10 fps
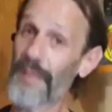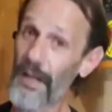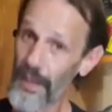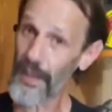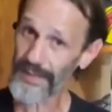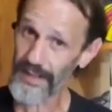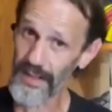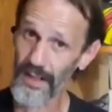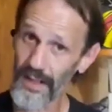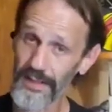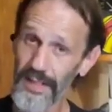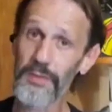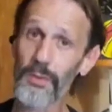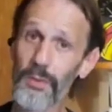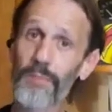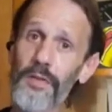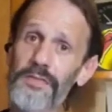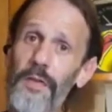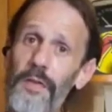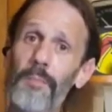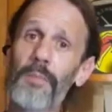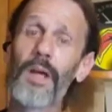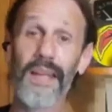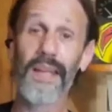Now, Kenny Grover is from.